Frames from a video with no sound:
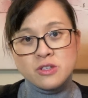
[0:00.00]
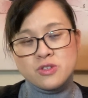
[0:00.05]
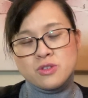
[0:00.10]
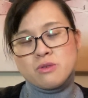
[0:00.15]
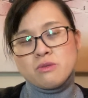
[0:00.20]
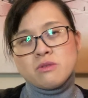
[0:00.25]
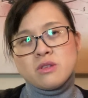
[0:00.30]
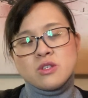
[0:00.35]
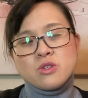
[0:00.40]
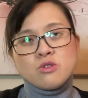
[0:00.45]

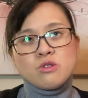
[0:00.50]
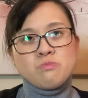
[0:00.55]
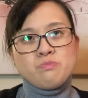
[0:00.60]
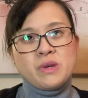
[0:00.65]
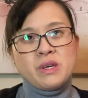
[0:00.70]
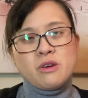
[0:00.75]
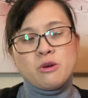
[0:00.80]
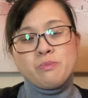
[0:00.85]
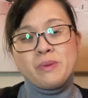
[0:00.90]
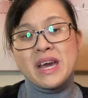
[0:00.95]
So this could be
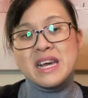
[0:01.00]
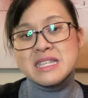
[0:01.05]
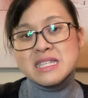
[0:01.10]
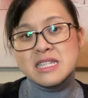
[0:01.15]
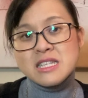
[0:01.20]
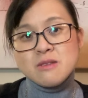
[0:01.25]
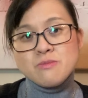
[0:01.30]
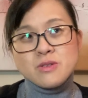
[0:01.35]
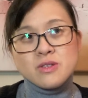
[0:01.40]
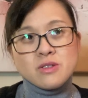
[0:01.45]
your pay
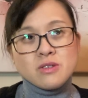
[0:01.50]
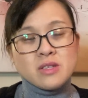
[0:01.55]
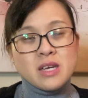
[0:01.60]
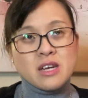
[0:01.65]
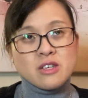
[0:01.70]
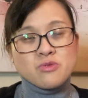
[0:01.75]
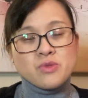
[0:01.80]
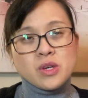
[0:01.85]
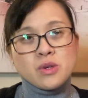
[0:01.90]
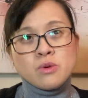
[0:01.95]
slips,
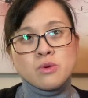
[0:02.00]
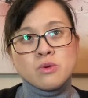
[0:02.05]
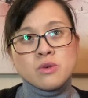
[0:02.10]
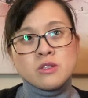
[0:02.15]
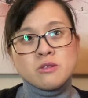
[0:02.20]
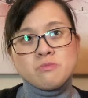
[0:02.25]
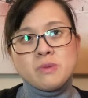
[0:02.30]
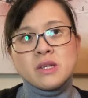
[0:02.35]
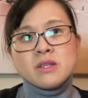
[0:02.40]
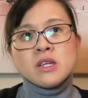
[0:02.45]
tax
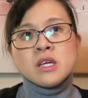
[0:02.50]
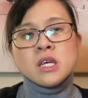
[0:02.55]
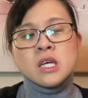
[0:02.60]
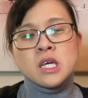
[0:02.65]
records, but